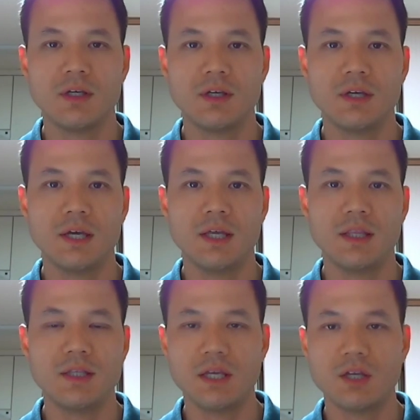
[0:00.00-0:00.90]
and they
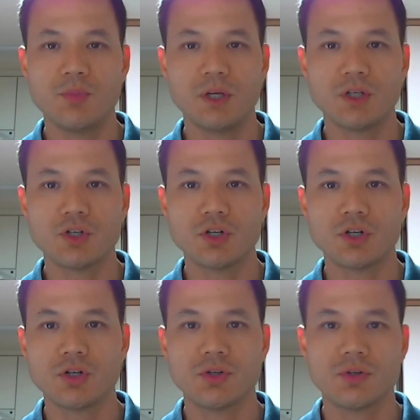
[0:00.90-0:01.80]
take your
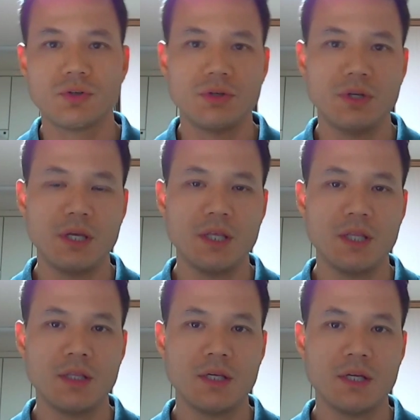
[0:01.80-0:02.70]
picture, and
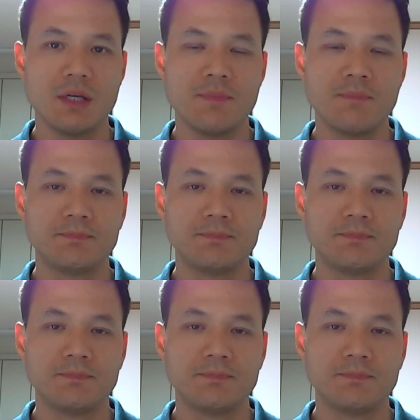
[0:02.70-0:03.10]
then